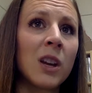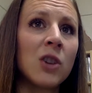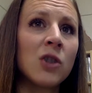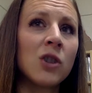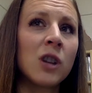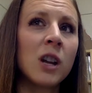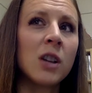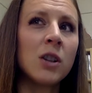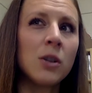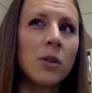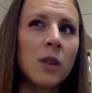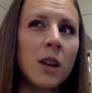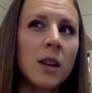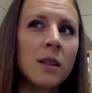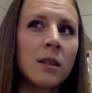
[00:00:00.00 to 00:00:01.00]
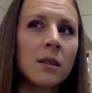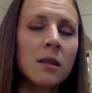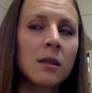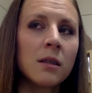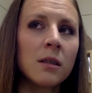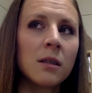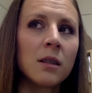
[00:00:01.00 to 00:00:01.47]
should I do this?
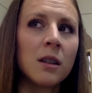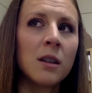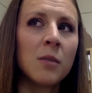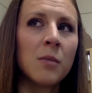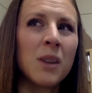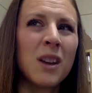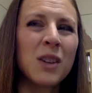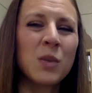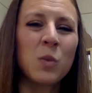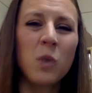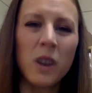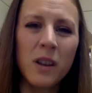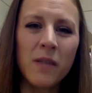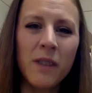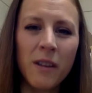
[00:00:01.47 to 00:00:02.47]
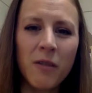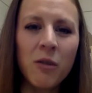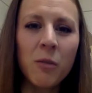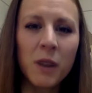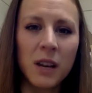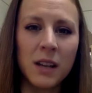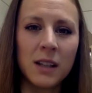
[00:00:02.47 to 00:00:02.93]
Because what if
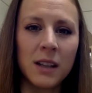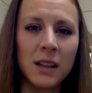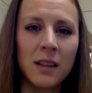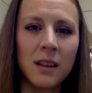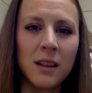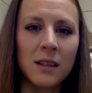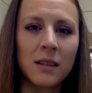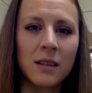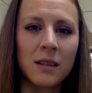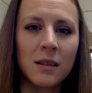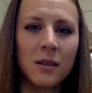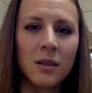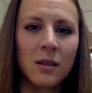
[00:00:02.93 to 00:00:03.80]
everybody did this?